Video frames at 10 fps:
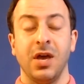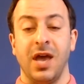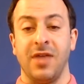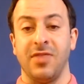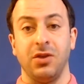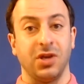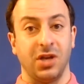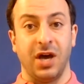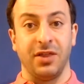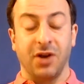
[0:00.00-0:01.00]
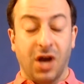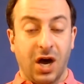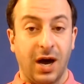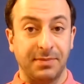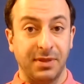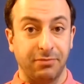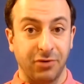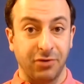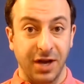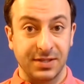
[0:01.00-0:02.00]
and then you can either up the
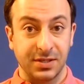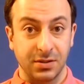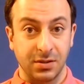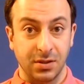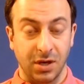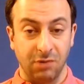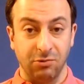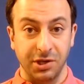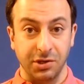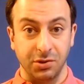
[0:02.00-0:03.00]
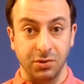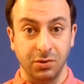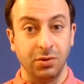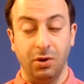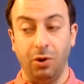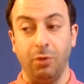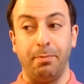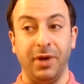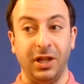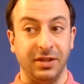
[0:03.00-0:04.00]
price on what you do or
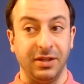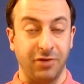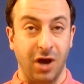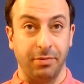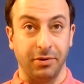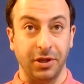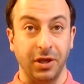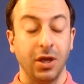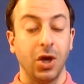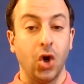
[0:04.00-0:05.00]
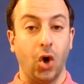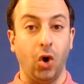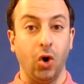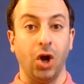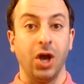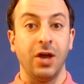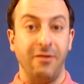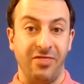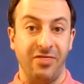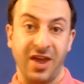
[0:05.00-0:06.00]
build them properly, or
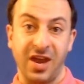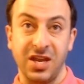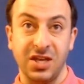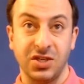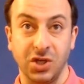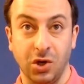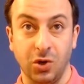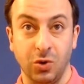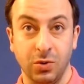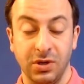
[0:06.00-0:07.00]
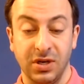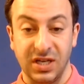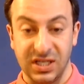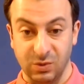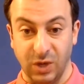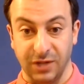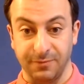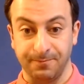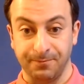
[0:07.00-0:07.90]
they need to go as well.